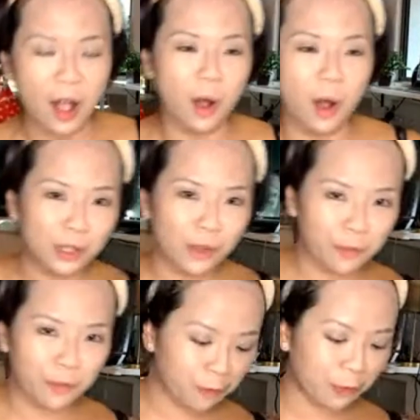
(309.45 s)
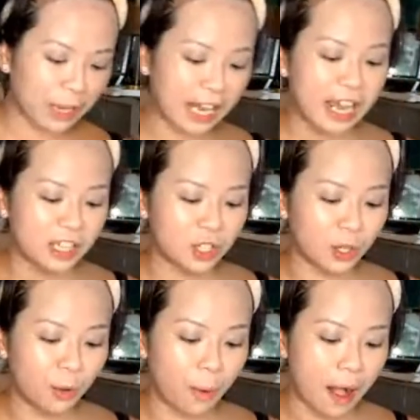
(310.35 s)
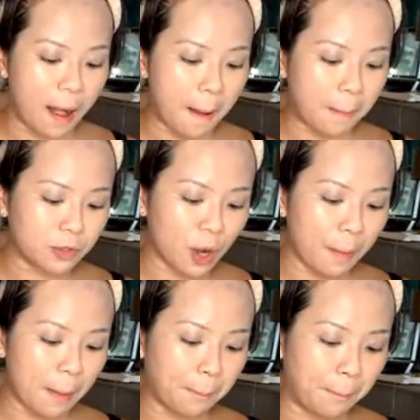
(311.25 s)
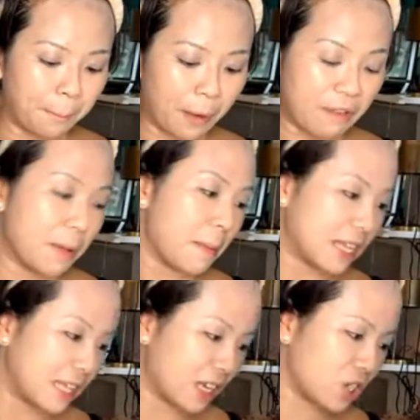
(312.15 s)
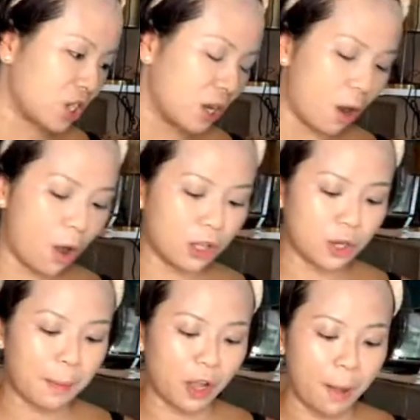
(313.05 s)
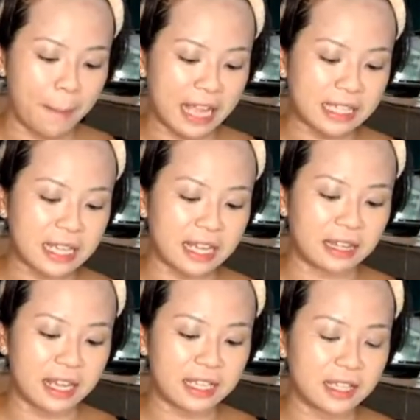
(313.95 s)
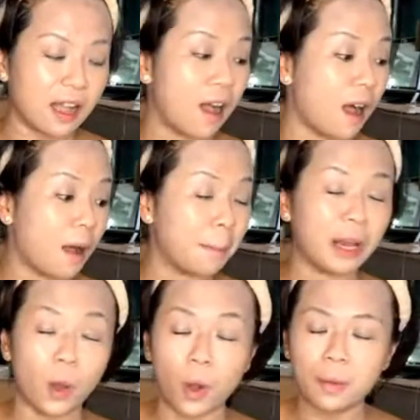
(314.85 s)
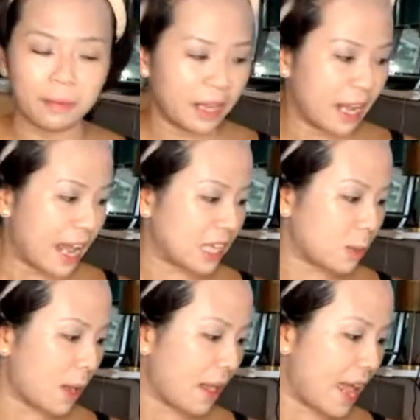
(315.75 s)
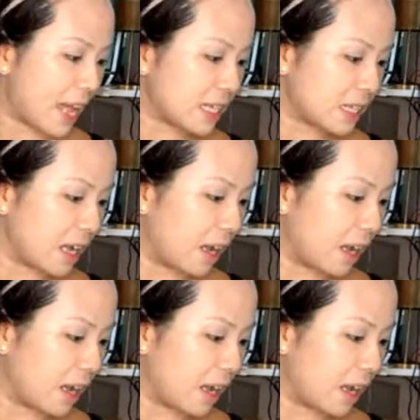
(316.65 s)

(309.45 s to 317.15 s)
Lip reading: also feel free to drop a private message or drop a comment in this below, as well as